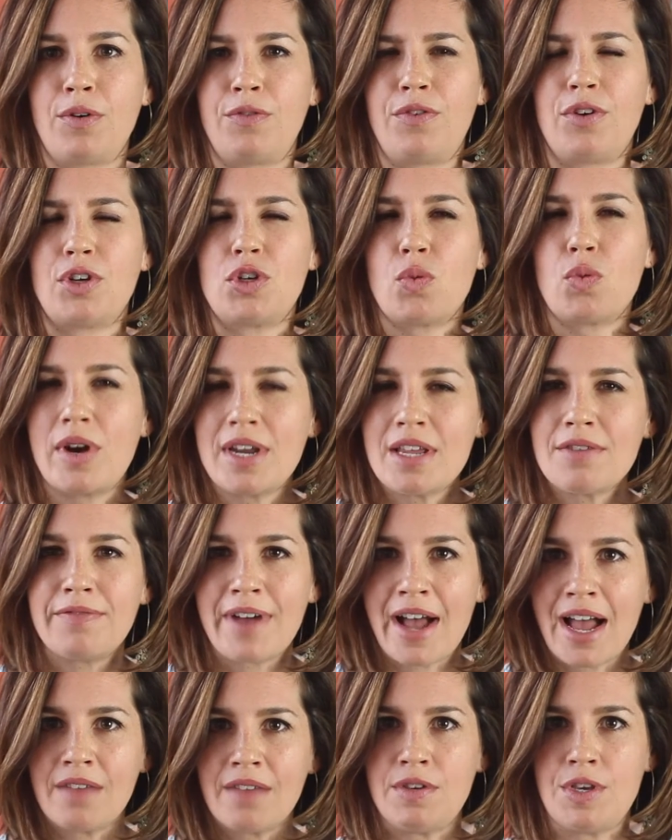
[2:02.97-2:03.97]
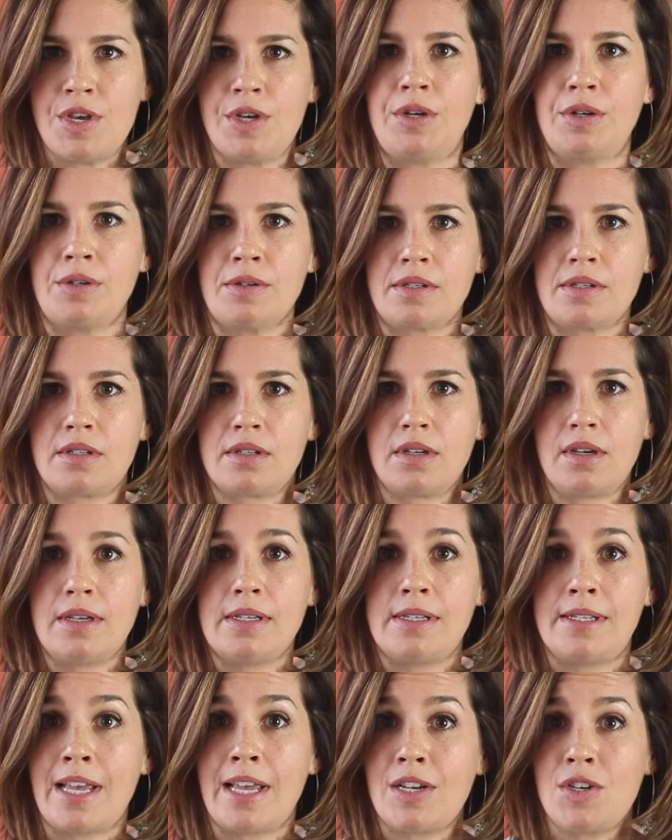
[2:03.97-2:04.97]
for 25 years,
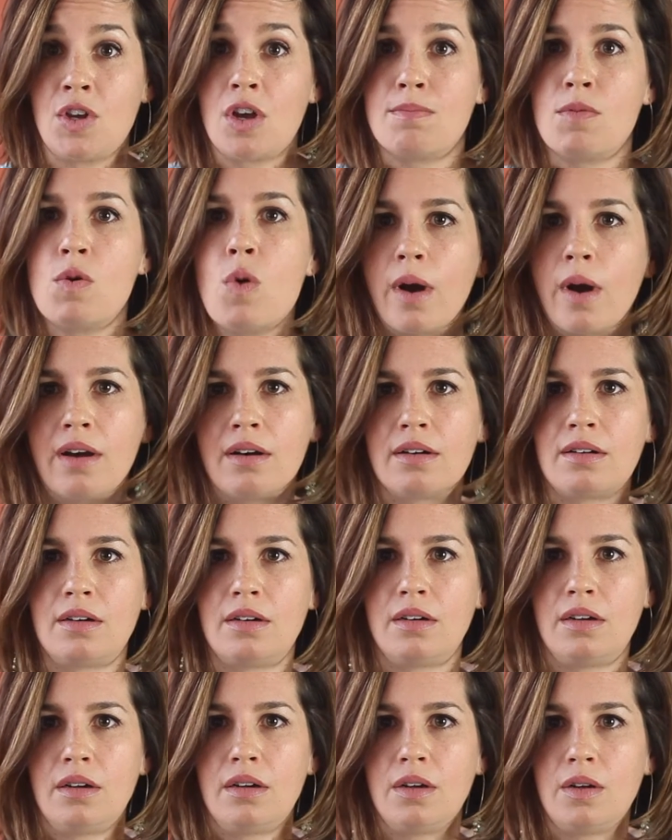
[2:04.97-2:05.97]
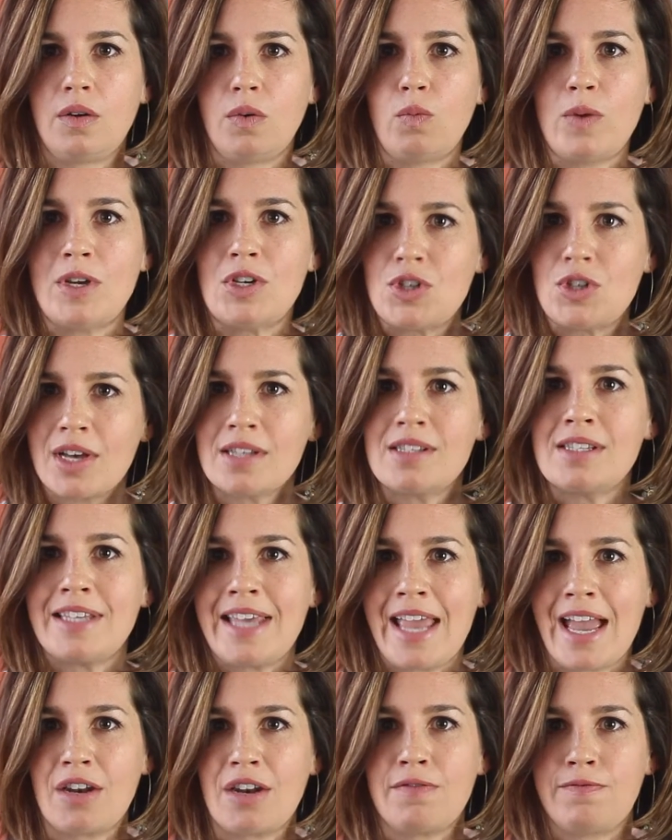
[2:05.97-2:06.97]
said no more. We just
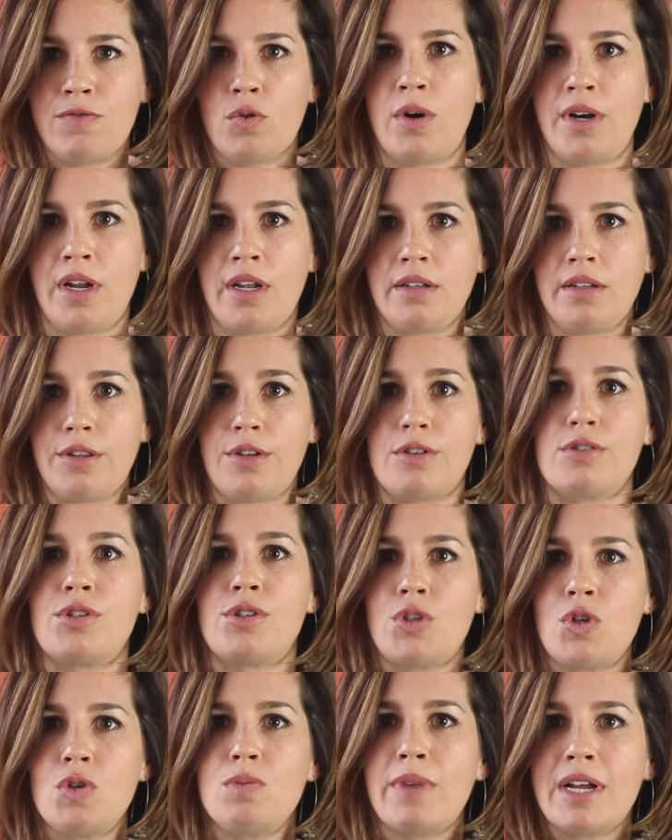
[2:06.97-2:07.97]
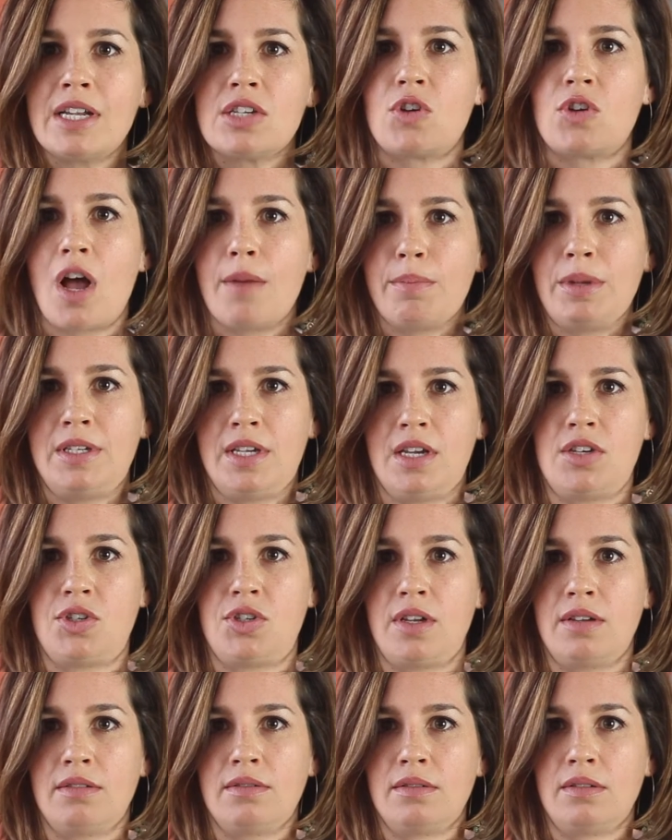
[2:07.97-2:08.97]
can't afford it. There's too much
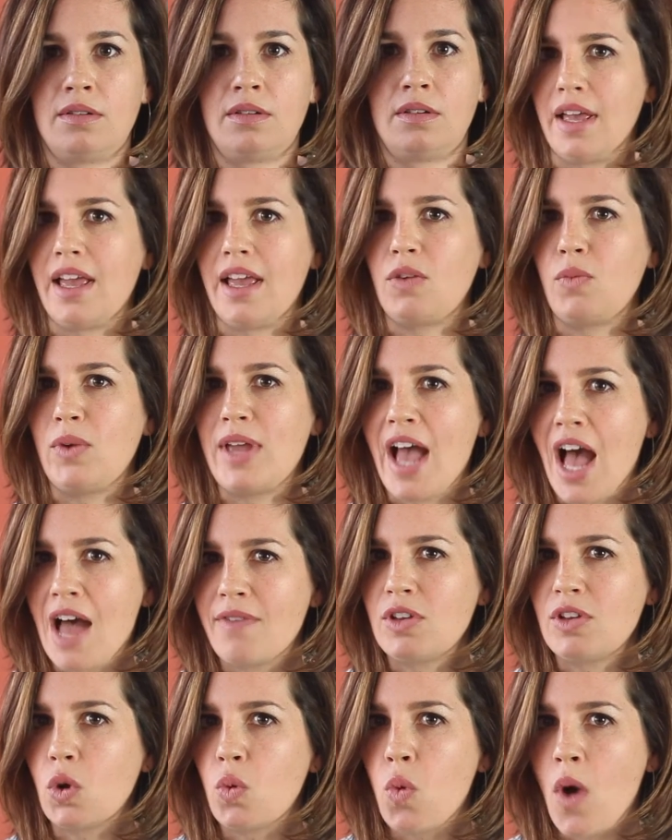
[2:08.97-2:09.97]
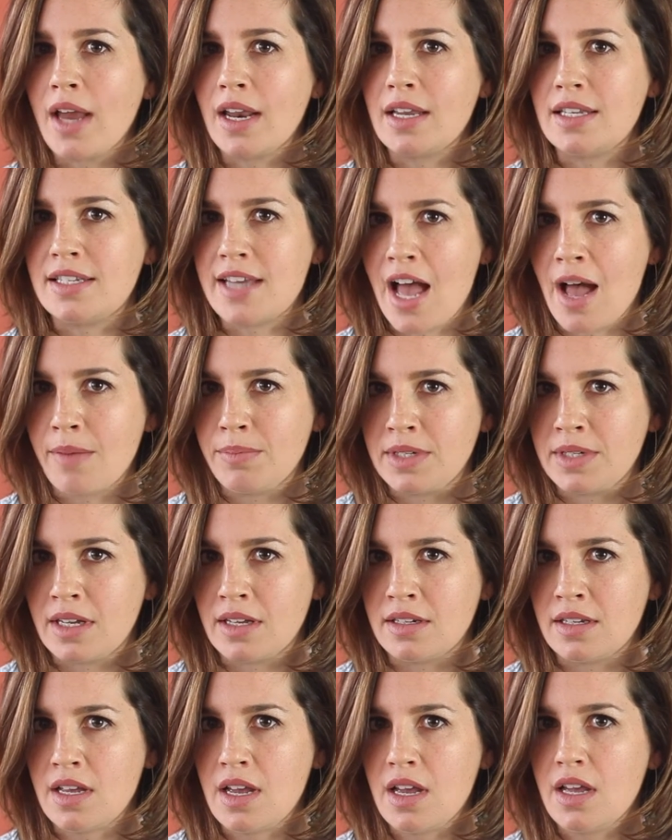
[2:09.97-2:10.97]
competition. And we haven't quite
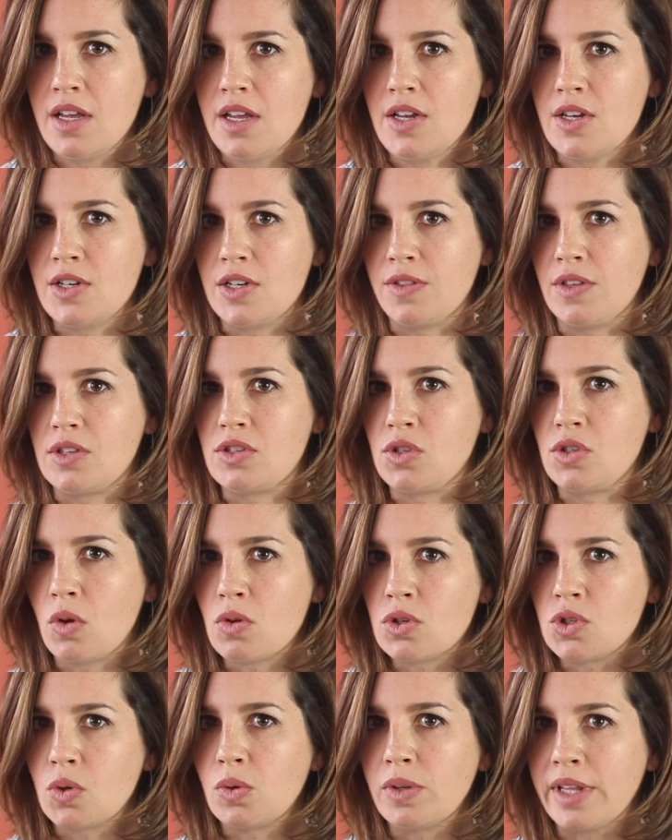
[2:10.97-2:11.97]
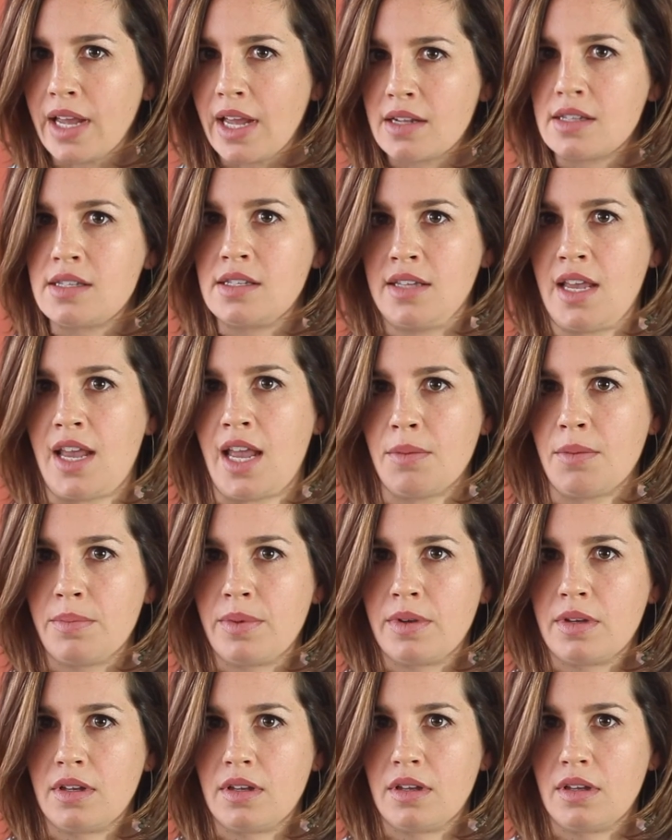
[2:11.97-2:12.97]
adapted to the social landscape
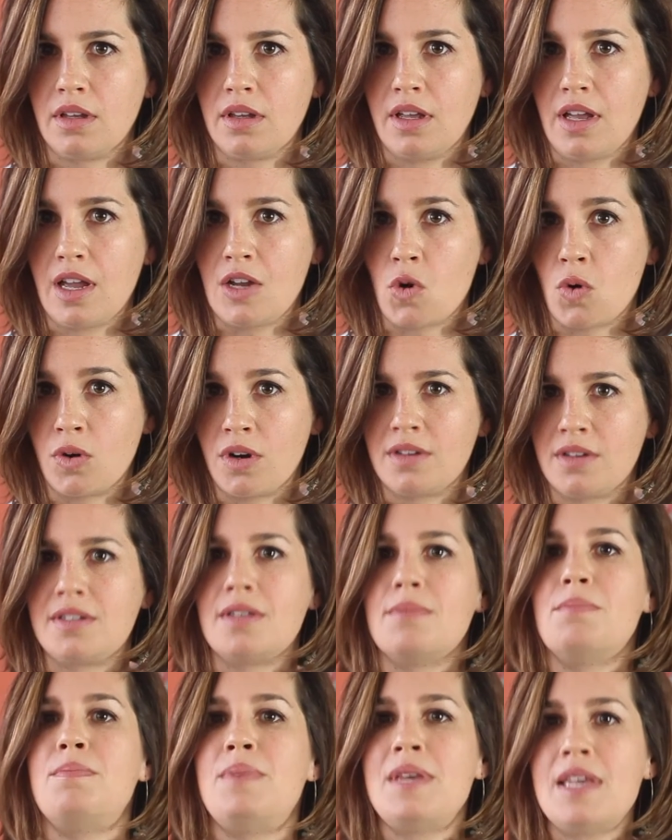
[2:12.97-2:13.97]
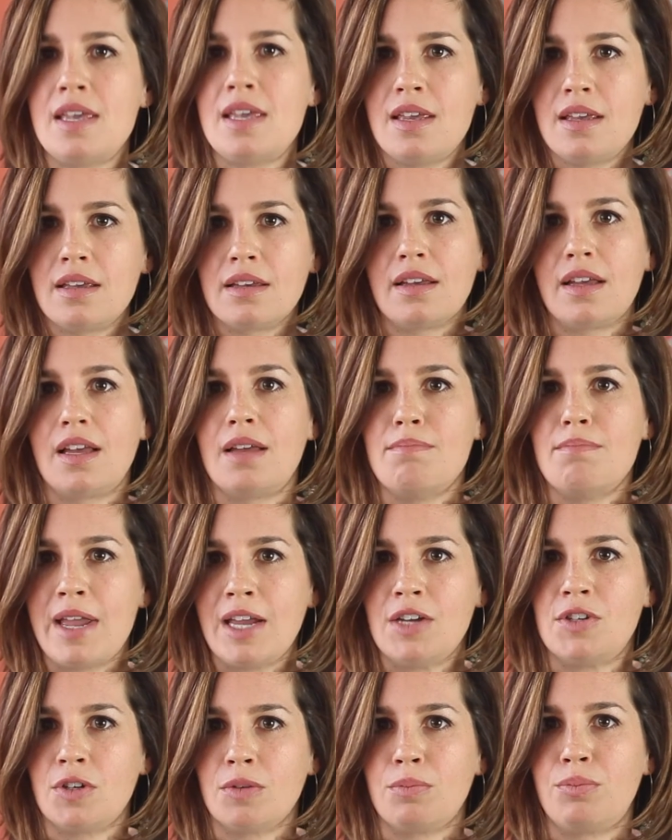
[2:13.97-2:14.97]
in order to be a
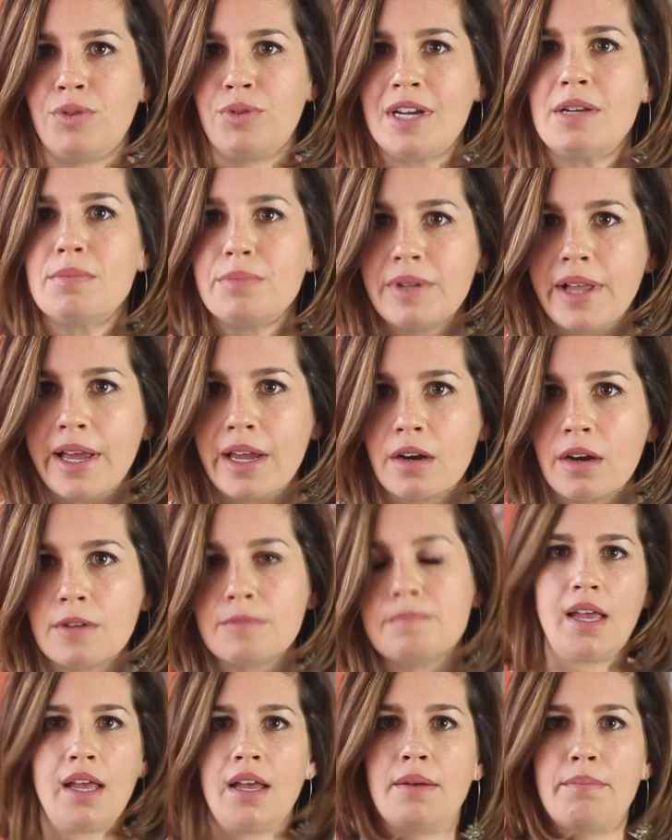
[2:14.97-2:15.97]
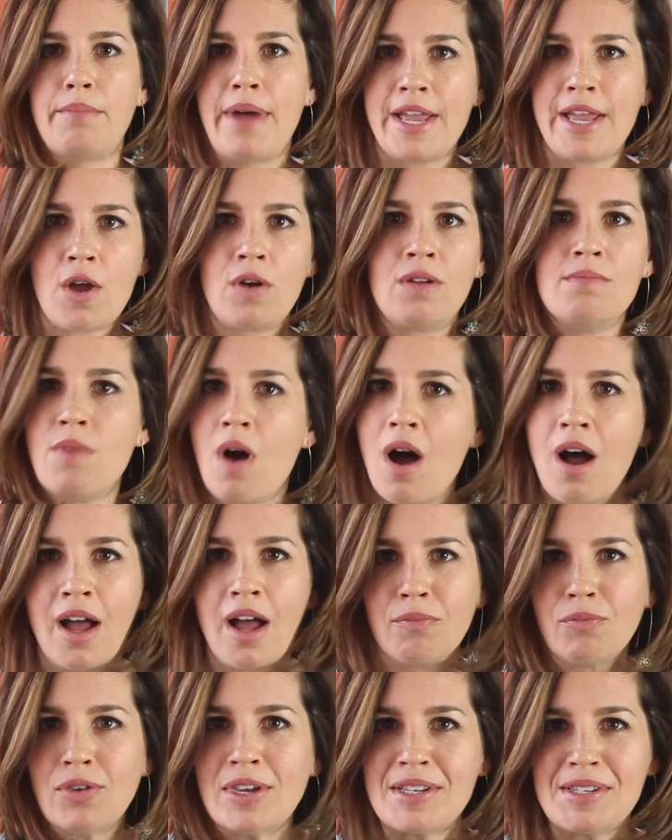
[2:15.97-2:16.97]
major print player. My own
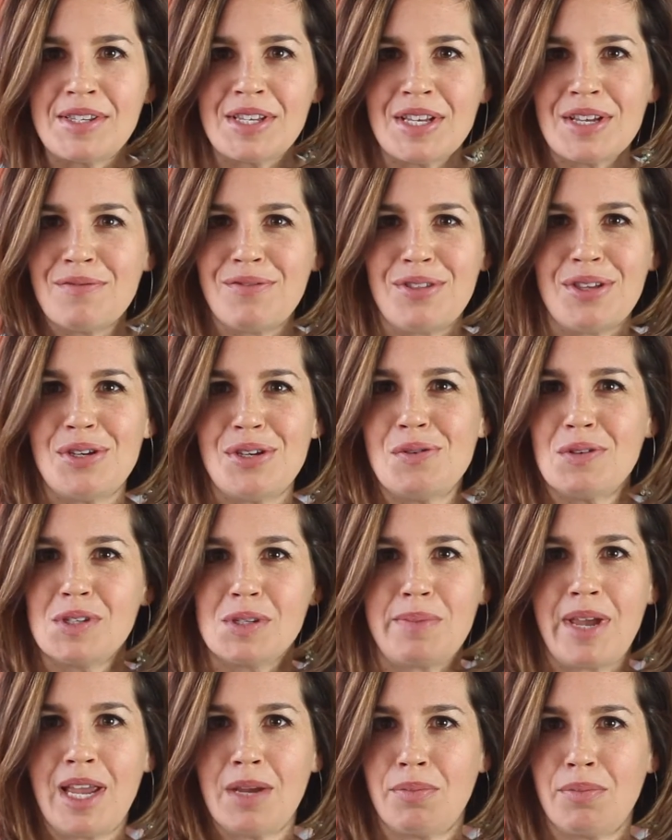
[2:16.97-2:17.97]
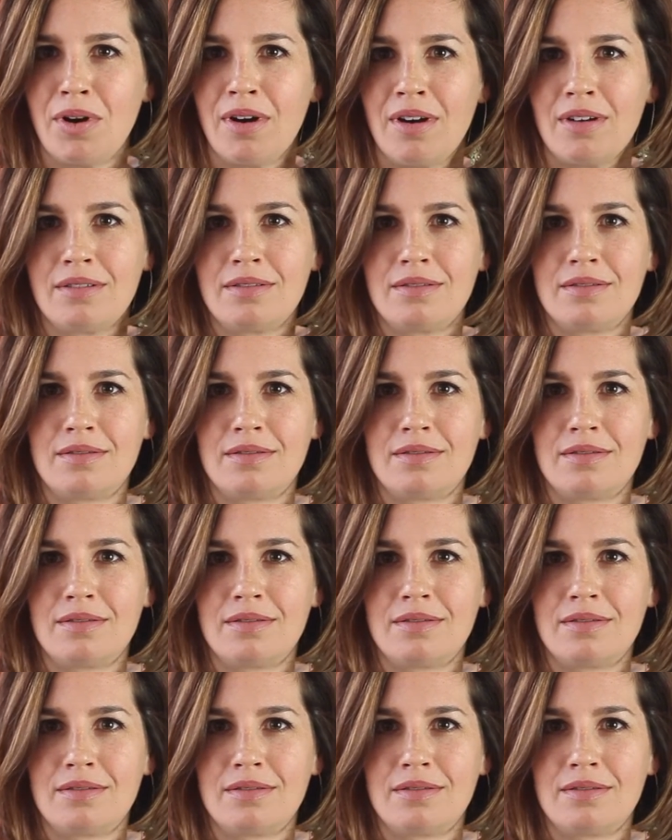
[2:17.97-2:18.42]
mom received the newspaper